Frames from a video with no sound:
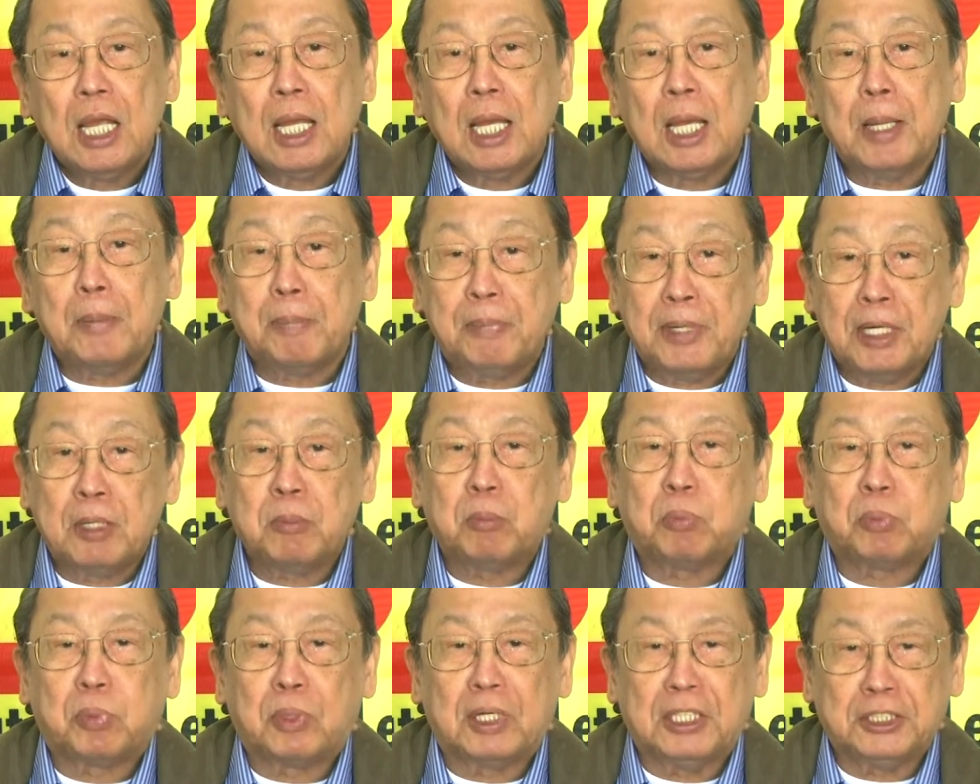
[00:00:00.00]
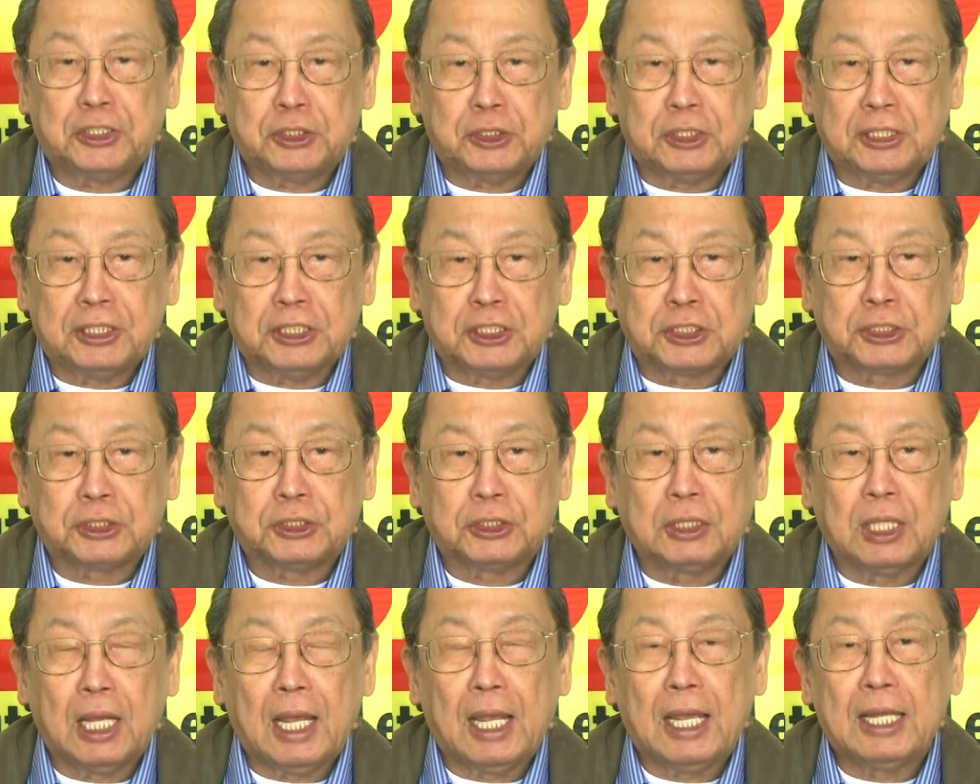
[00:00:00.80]
have been
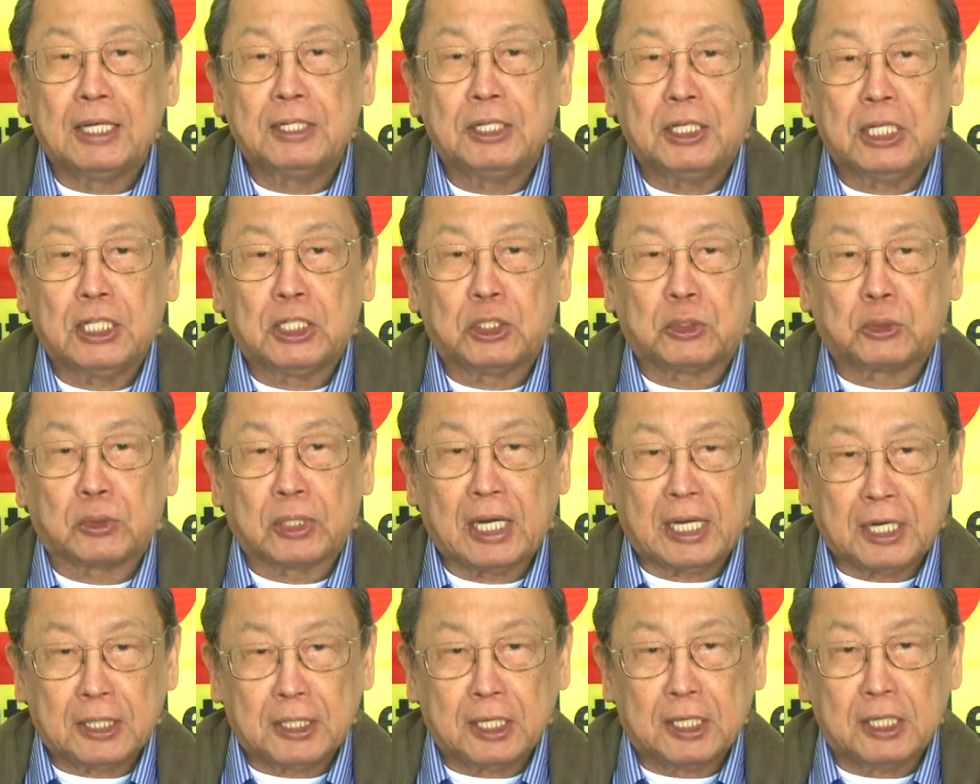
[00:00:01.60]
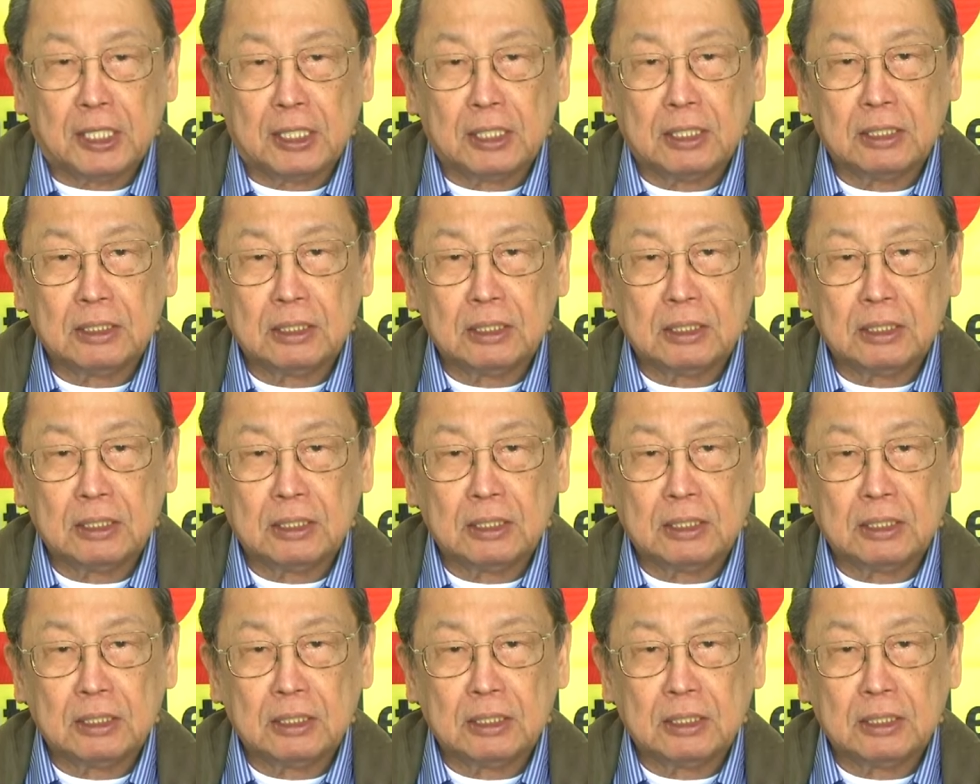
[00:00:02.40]
prejudiced and degraded.